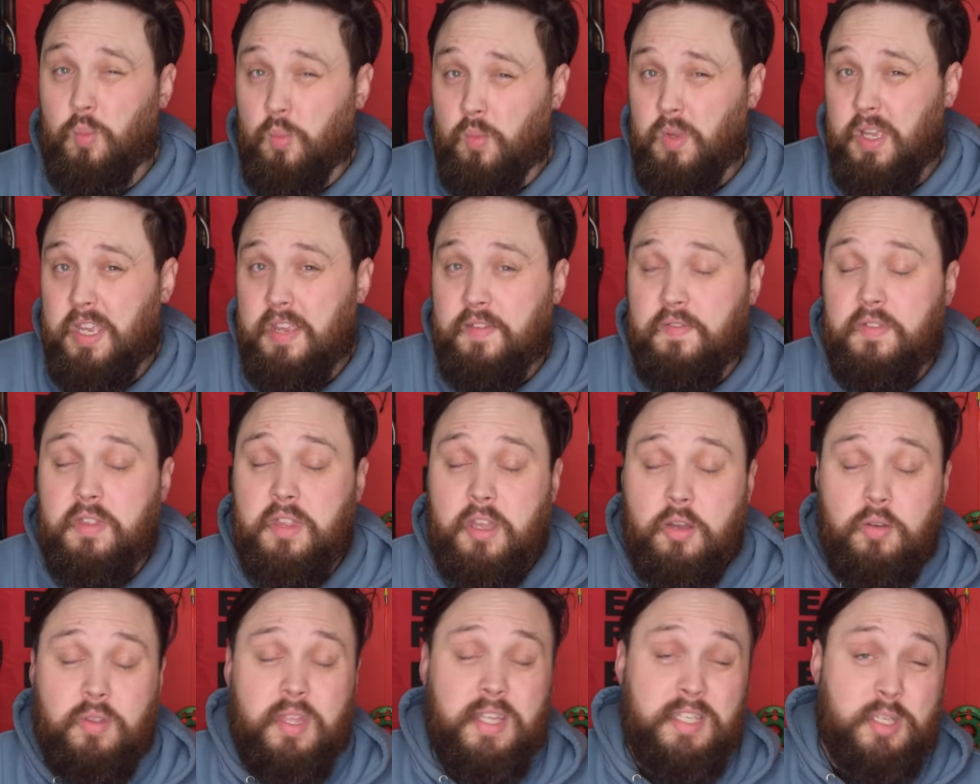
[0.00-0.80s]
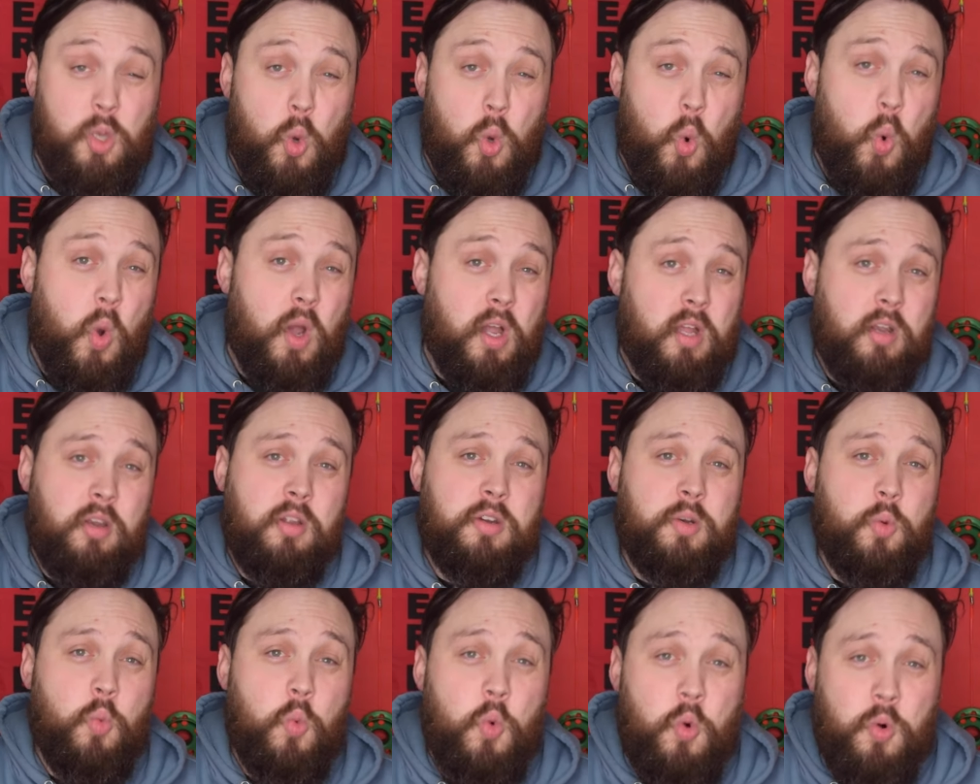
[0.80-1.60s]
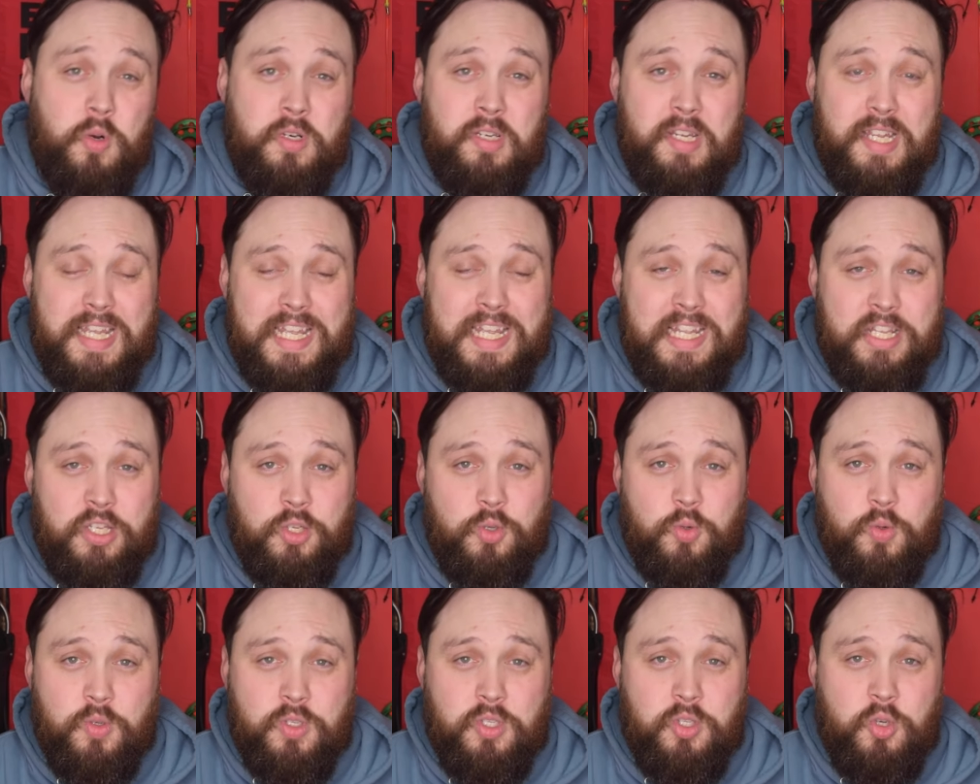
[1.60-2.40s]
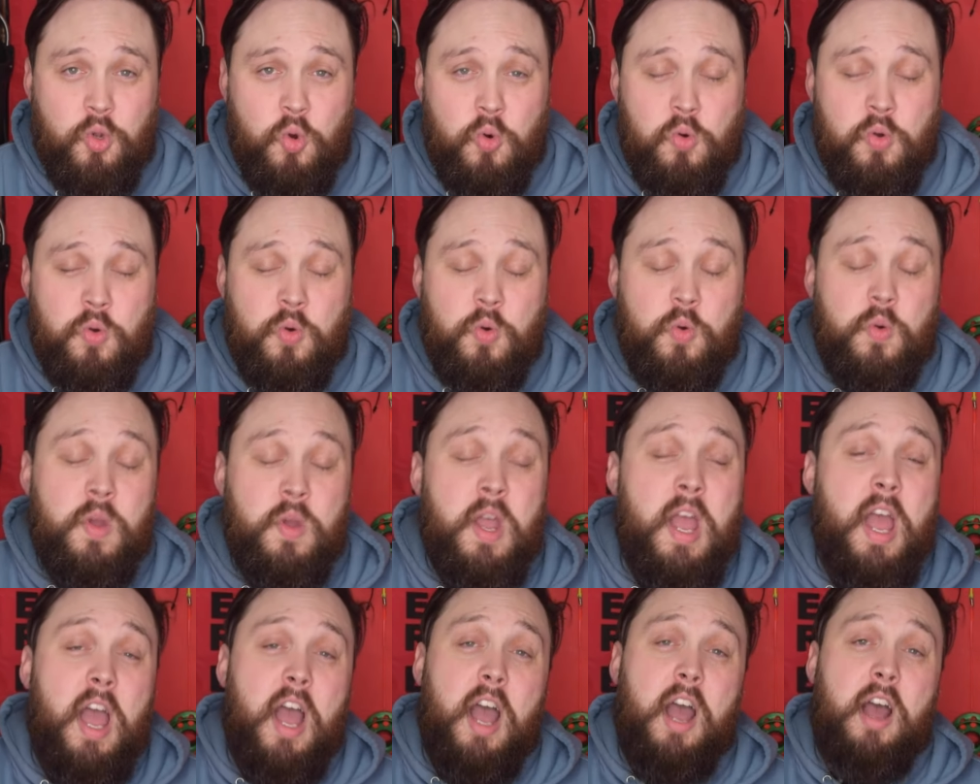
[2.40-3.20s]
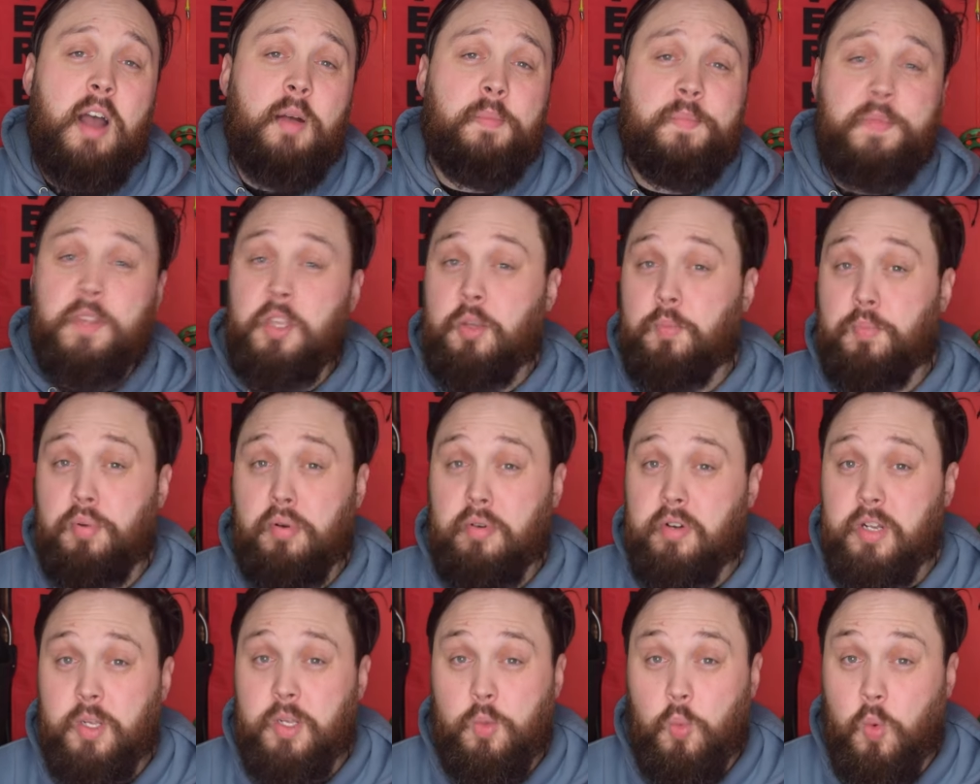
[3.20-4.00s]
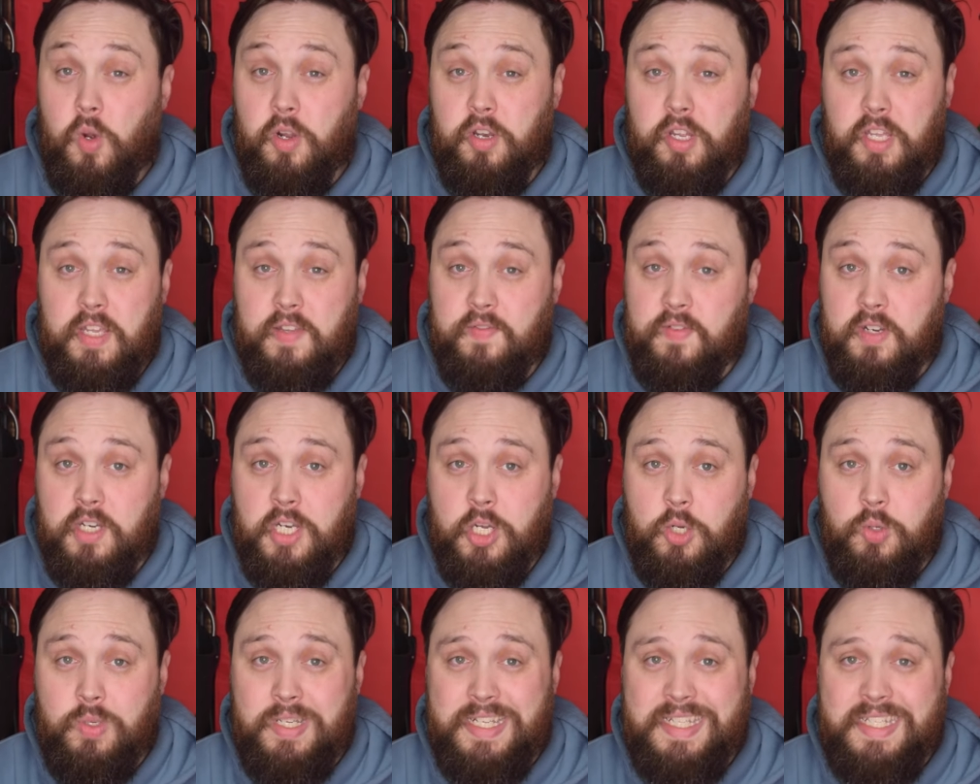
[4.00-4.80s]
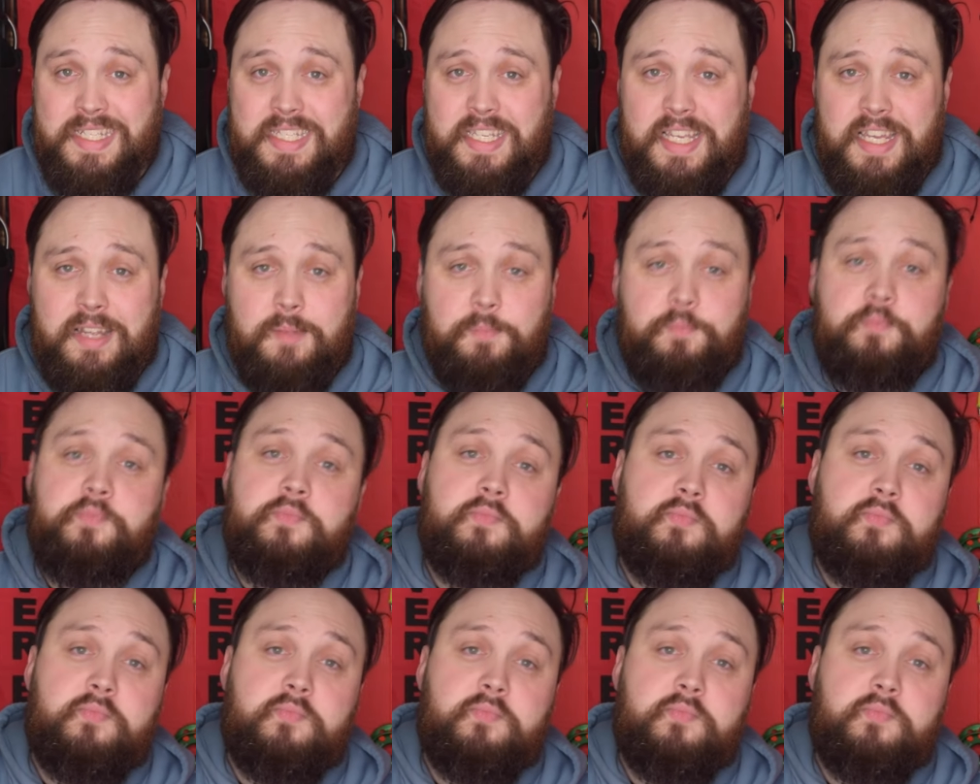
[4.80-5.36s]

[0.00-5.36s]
Even though there's quite a lot of water in your snorkel, you probably won't even notice it.